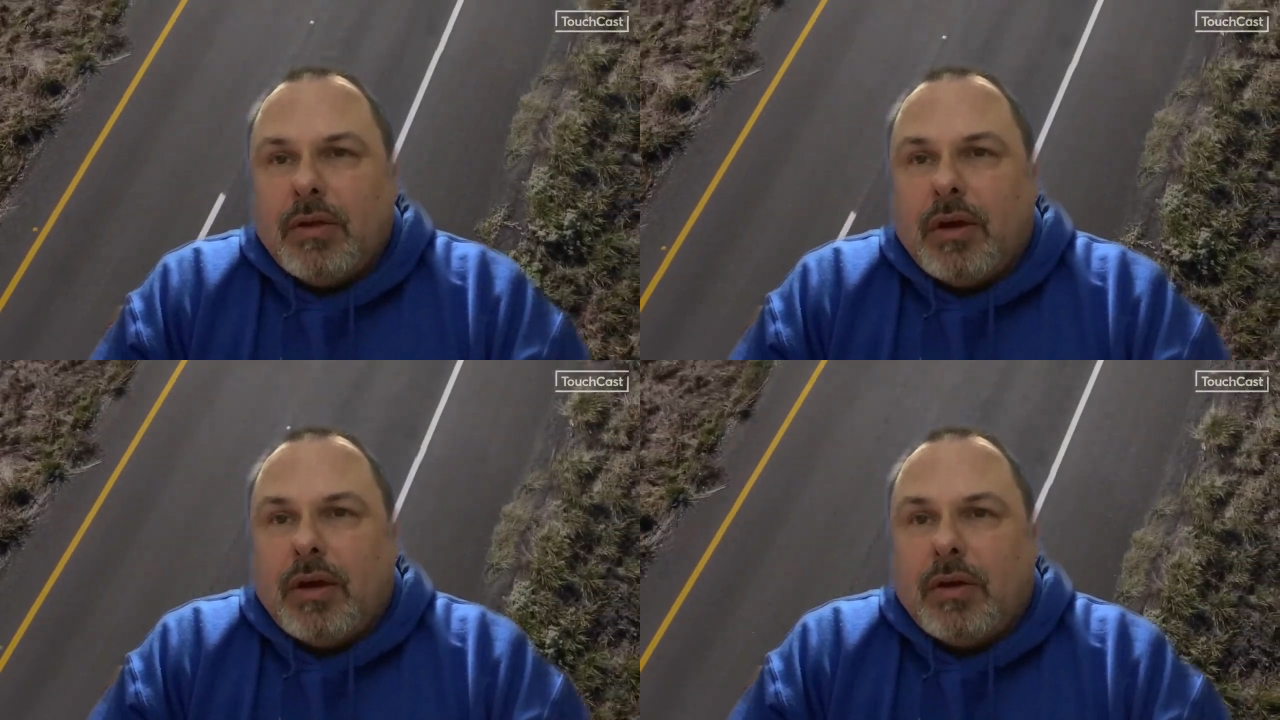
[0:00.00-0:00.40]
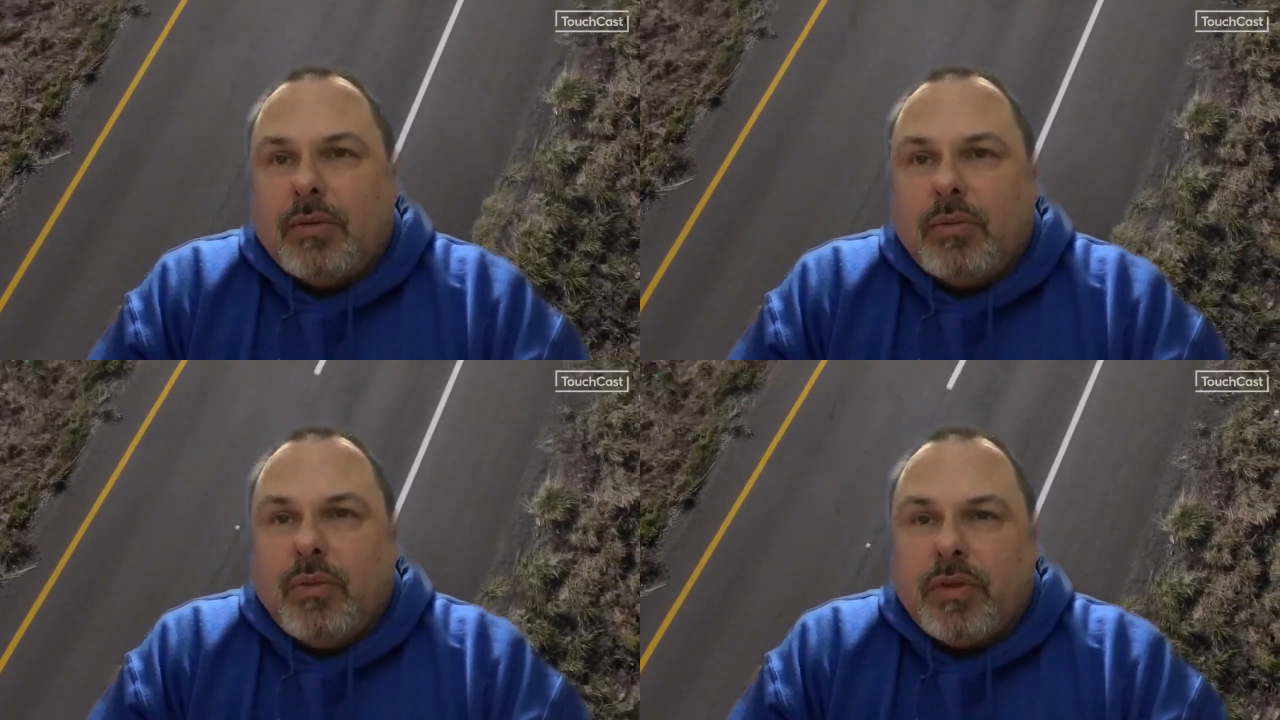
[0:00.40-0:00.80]

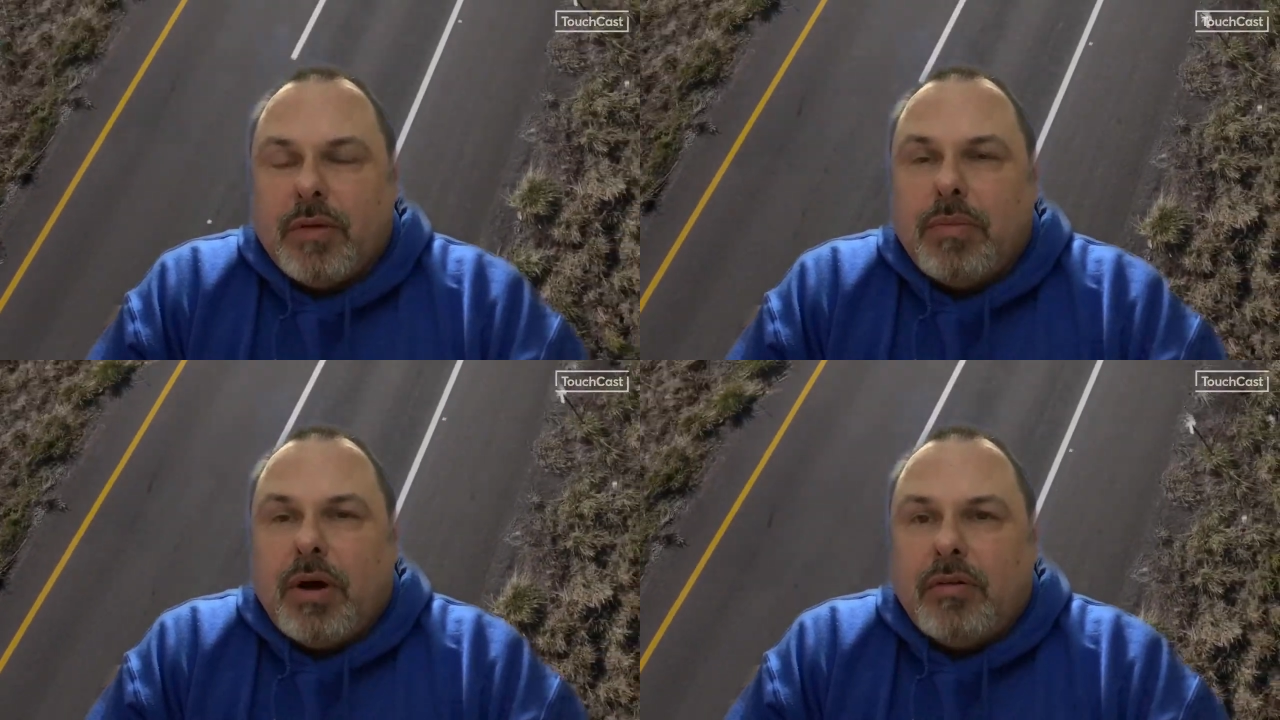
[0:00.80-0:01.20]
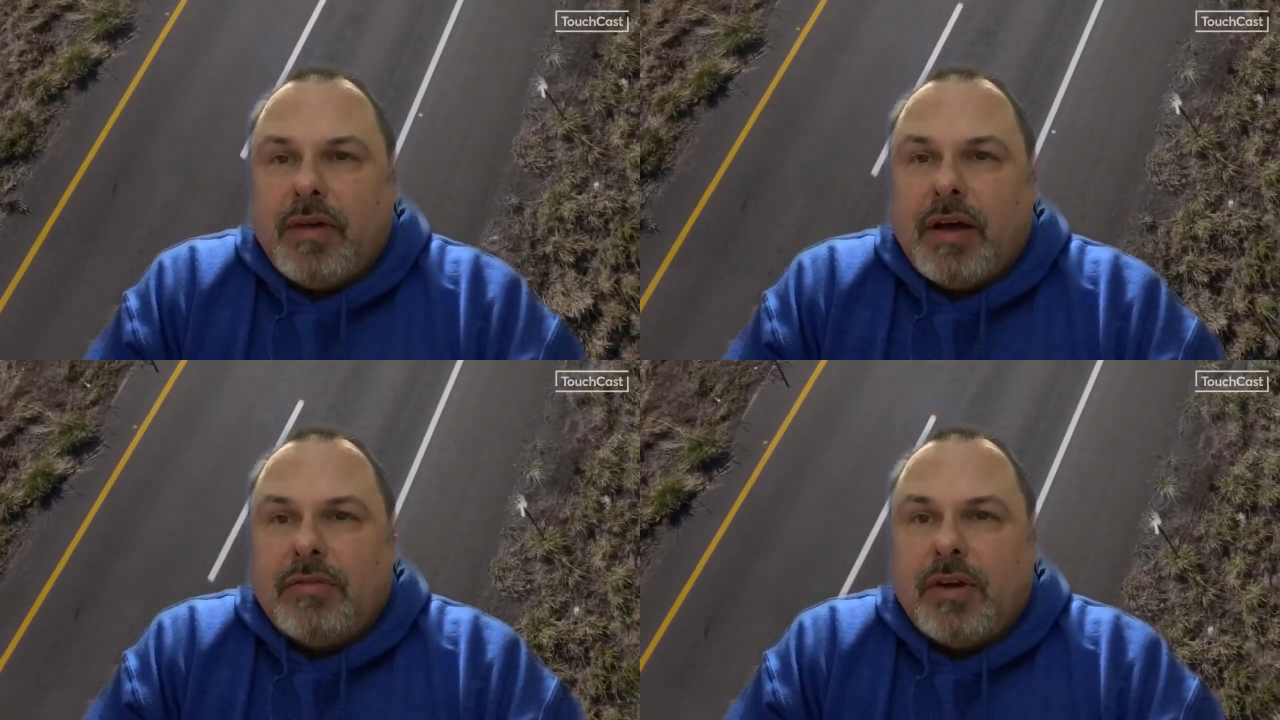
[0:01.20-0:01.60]
with a ball
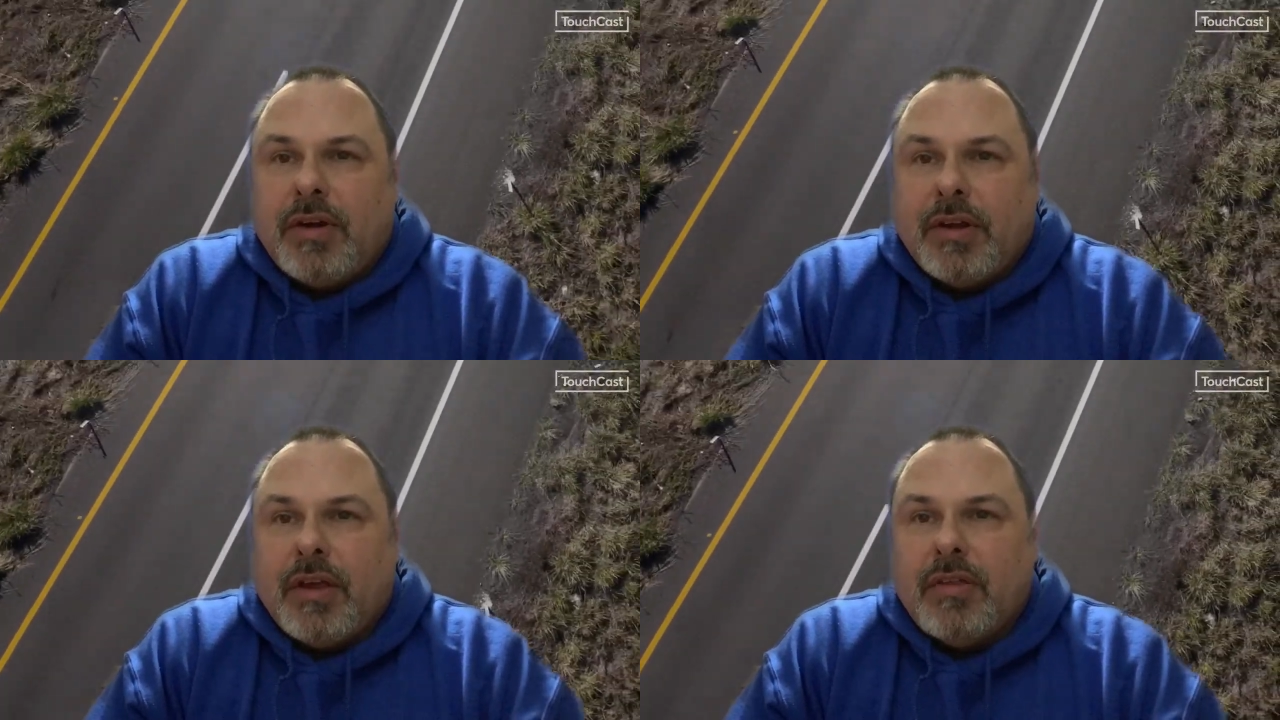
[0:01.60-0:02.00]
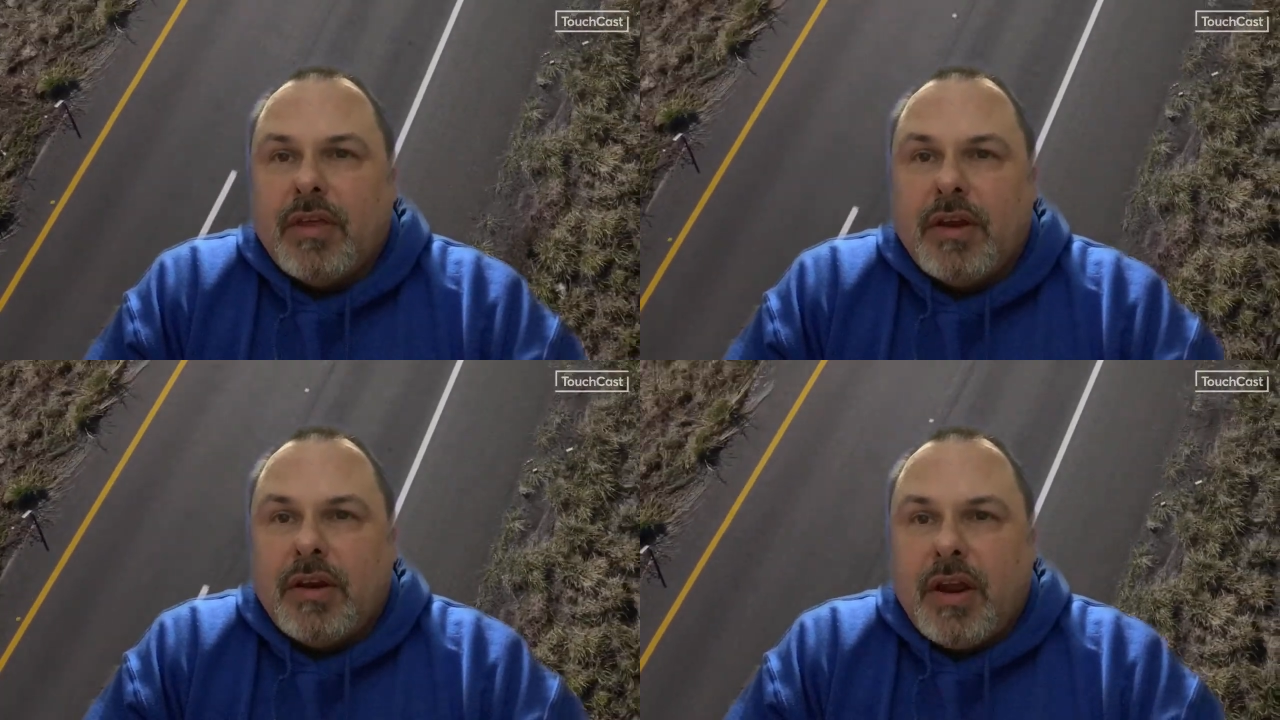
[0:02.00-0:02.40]
valve on it and
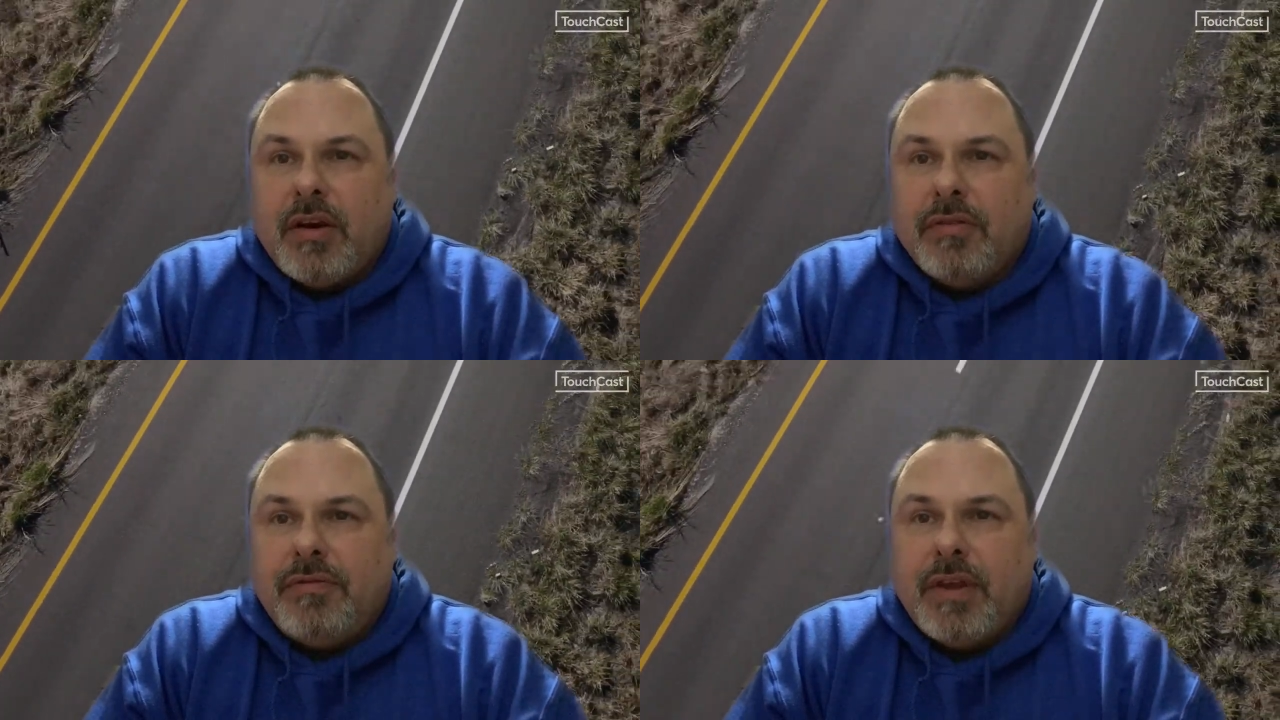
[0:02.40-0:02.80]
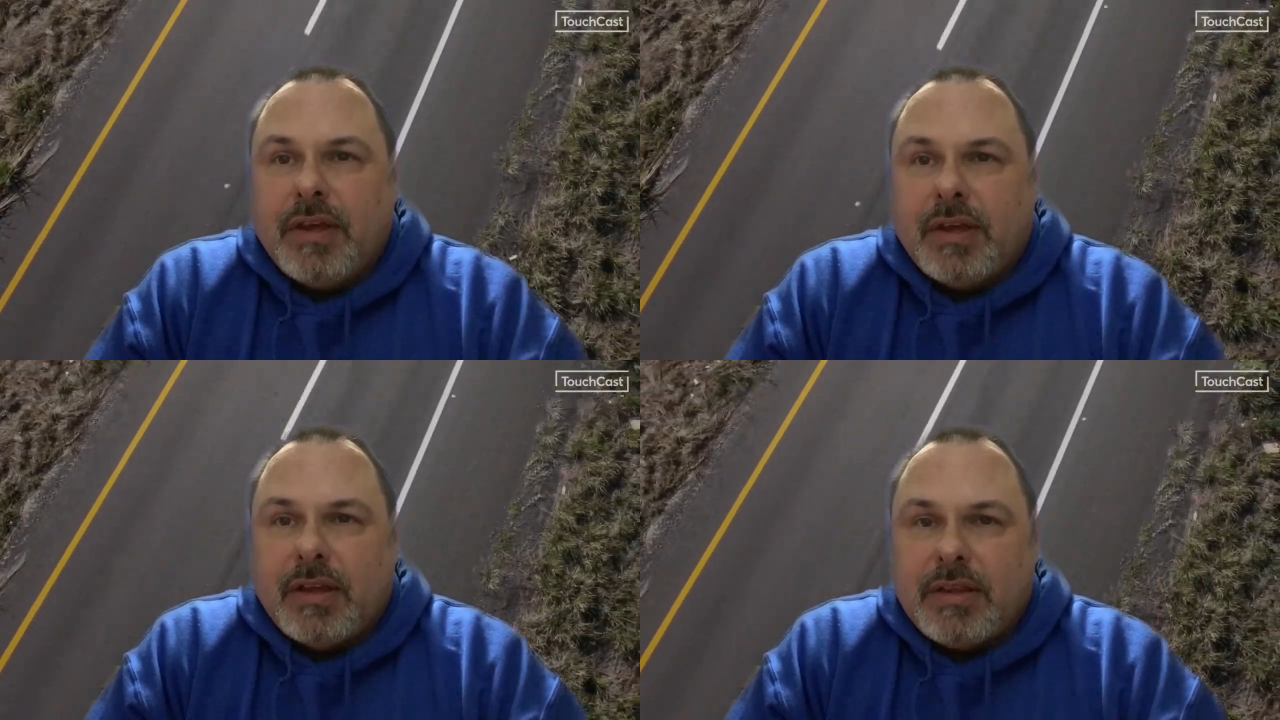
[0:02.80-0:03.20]
then an air
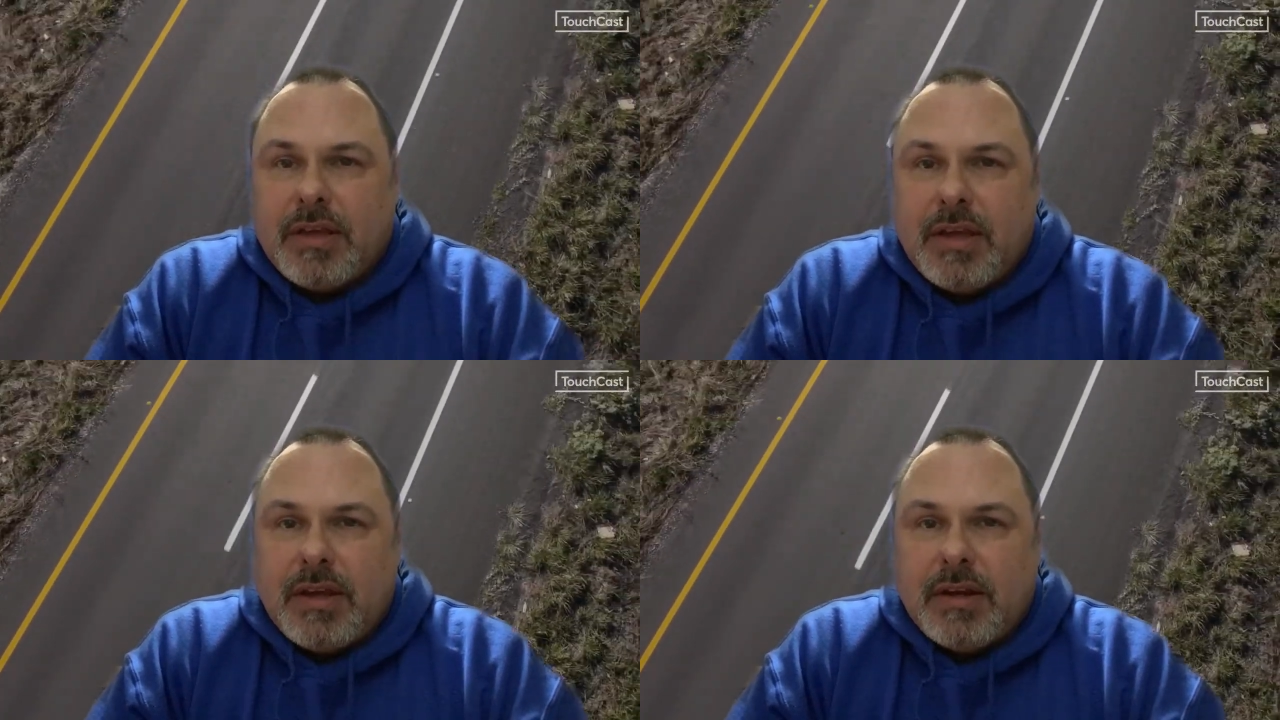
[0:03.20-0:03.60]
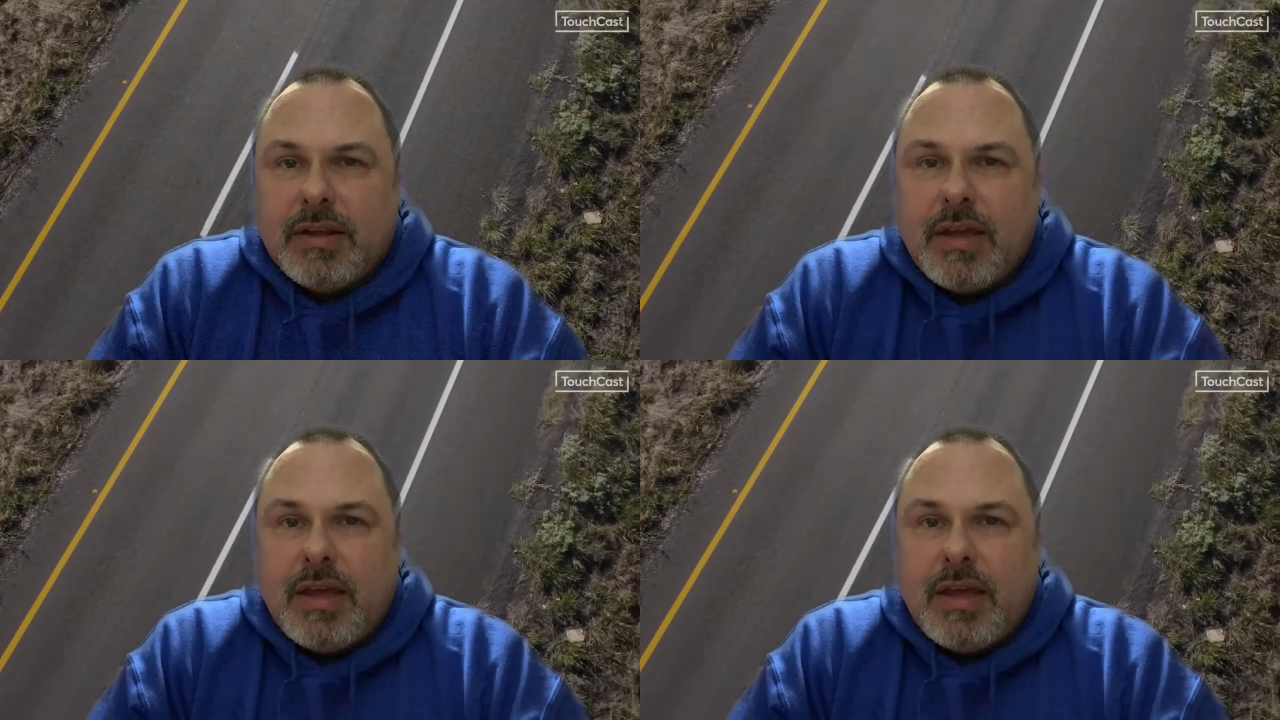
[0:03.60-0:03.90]
fitting at the end,